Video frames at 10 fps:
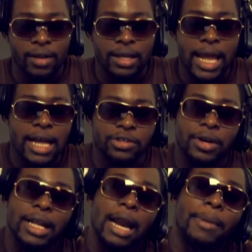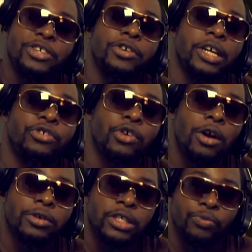yeah, so they got to make sure the
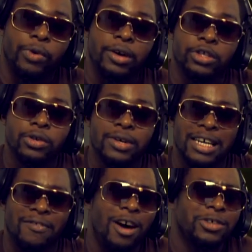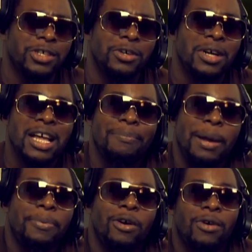controllers is real intuitive. Also,
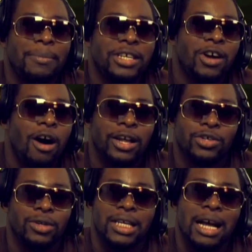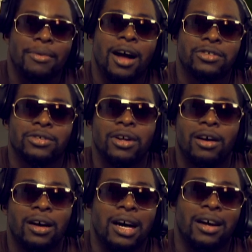people don't want to be talking to a damn console
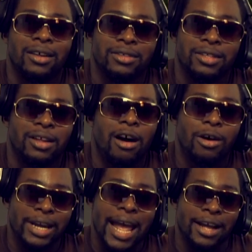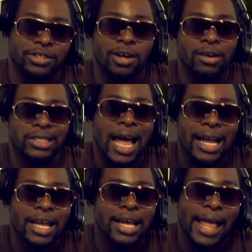all day. So it's
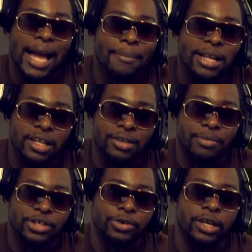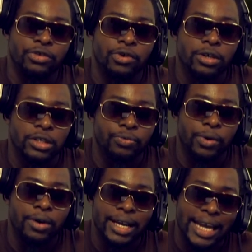like they got to make sure the controls is
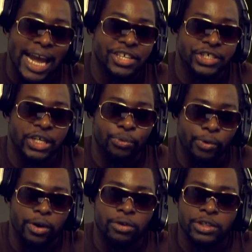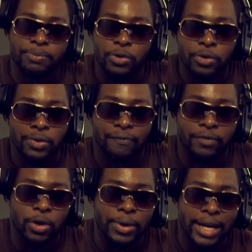real engaging and real smooth and
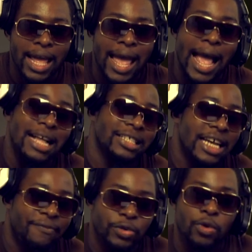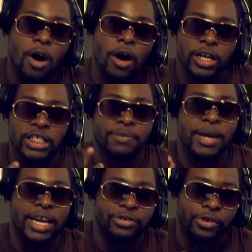fluid, as if you are
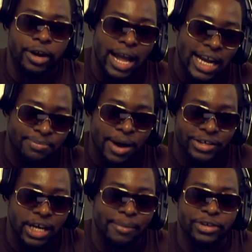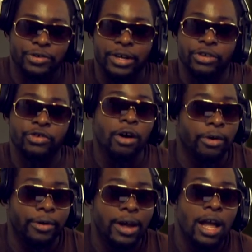speaking to your Xbox. You got to make sure the
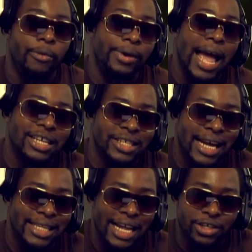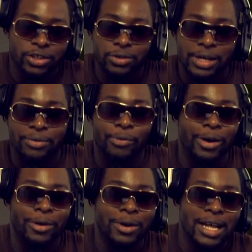controller reacts like that too, and
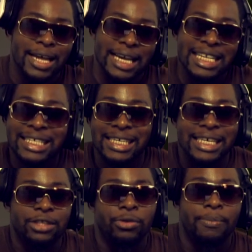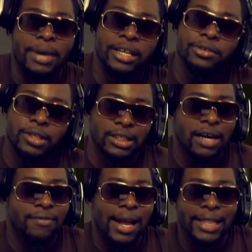real easy to get through the menus and
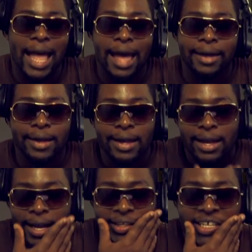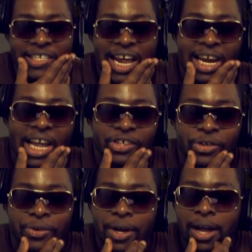stuff like that and things of that
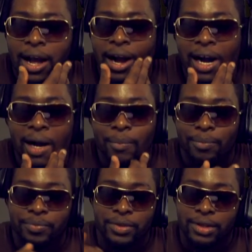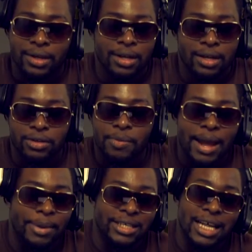nature. You
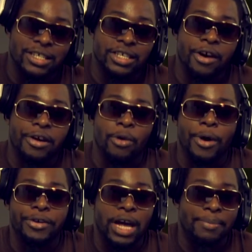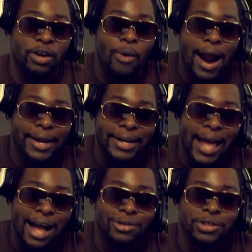may be inside a scenario where you got to be quiet in the
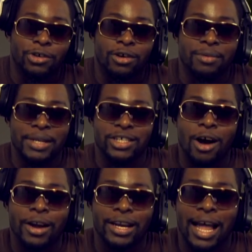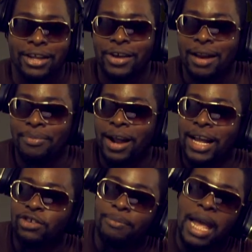house. You don't want to be talking like you probably
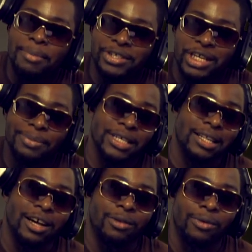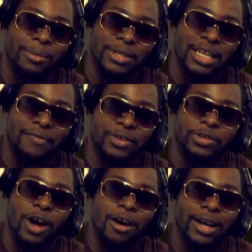got your baby sleep inside the other room and stuff, and you're
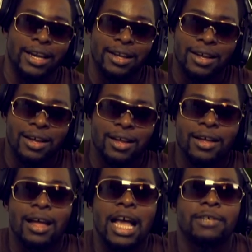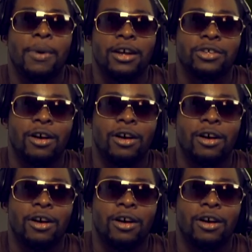talking Xbox